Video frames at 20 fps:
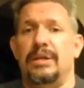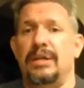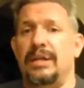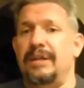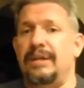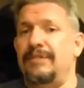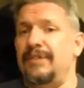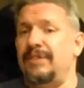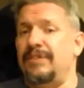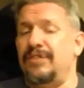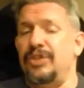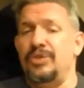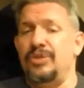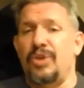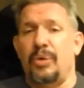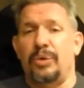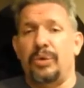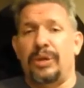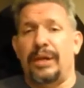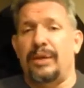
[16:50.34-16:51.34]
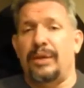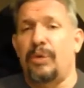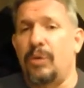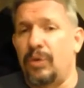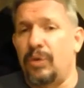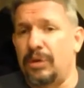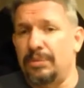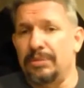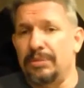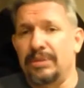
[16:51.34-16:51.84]
Even if you don't like
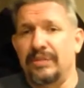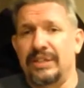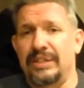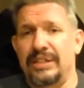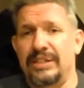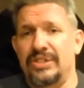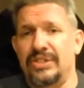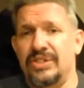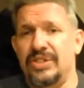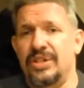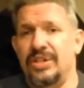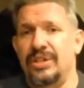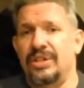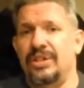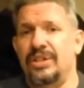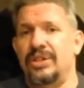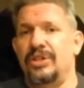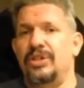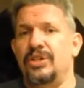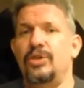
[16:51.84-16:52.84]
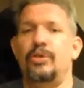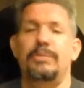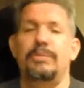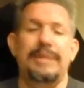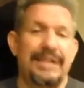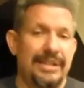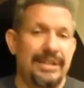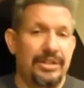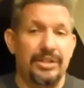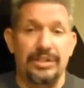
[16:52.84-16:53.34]
horror movies, you will
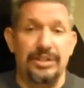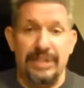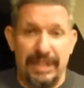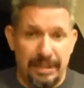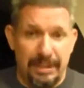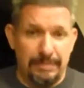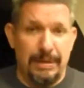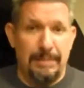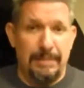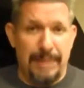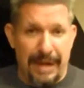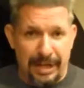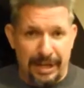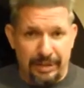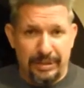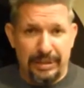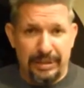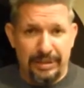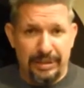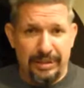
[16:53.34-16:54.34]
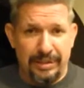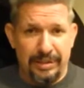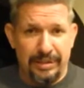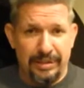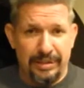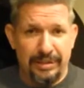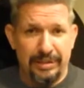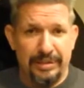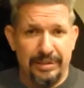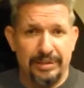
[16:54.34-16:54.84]
be entertained by Patrick.
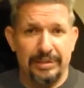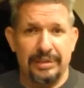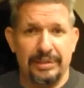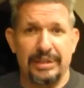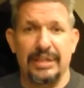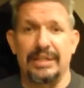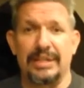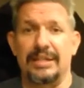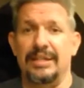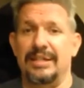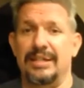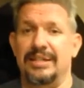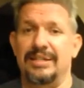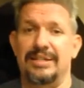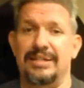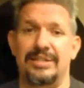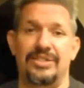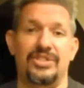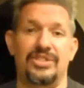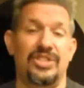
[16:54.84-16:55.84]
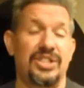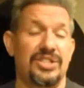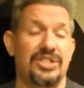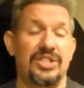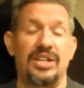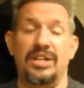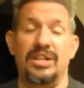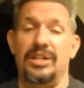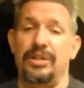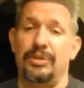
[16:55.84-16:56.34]
He is just
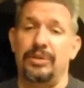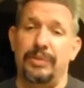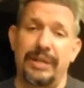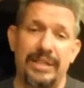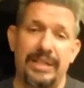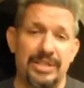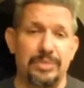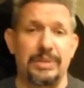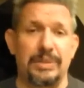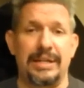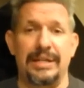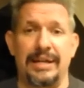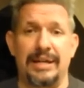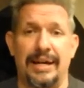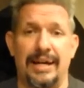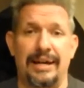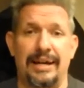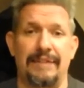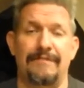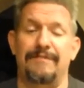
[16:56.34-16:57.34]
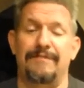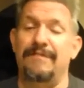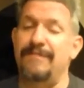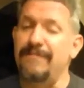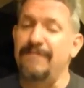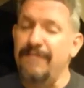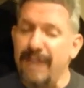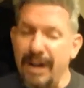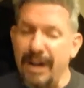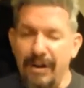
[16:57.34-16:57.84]
a great, sweet guy,
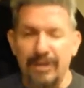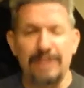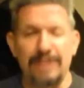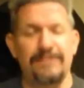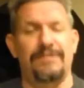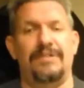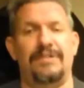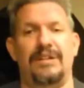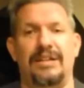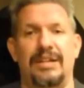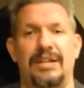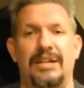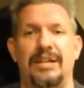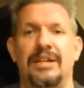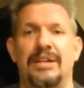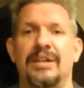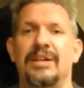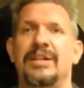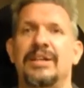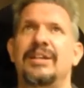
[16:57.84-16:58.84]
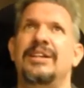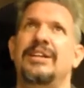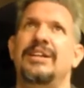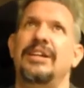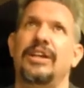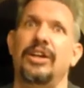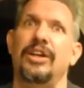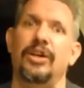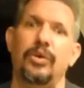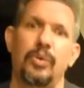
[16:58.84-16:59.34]
very funny,
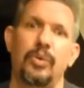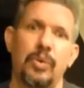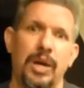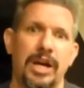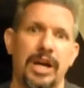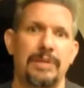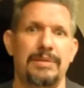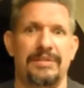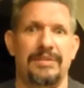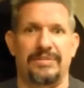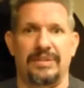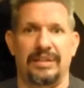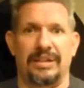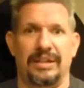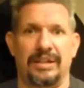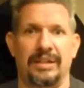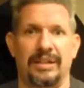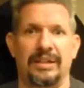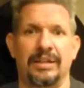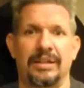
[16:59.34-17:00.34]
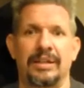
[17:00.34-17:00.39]
incredibly funny